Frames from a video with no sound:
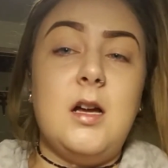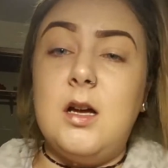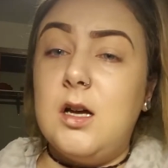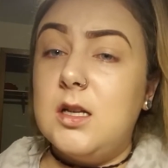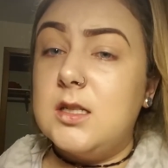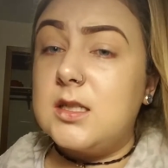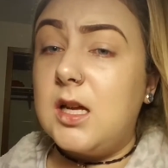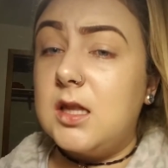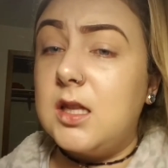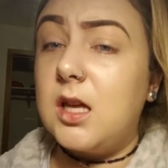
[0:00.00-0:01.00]
I just
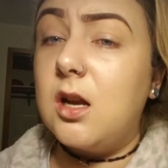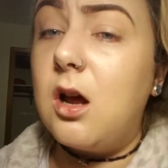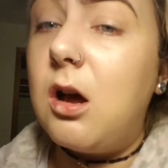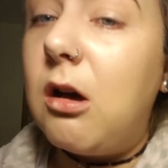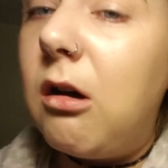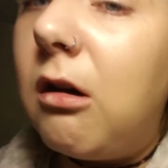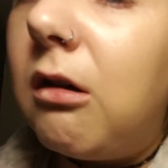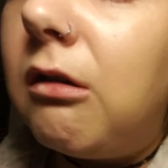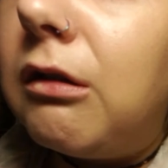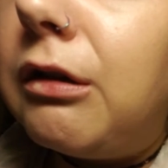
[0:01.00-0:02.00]
got that
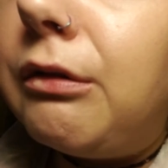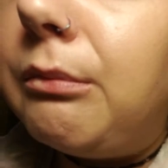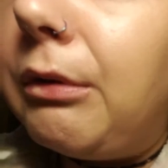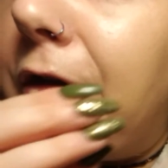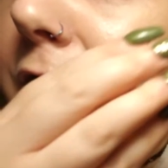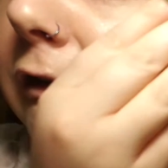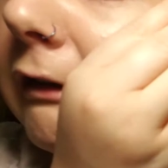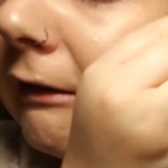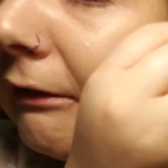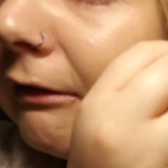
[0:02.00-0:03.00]
all in my
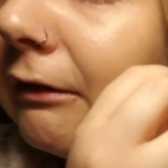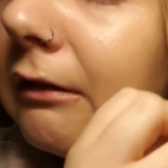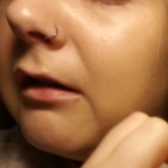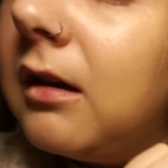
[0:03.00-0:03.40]
hair.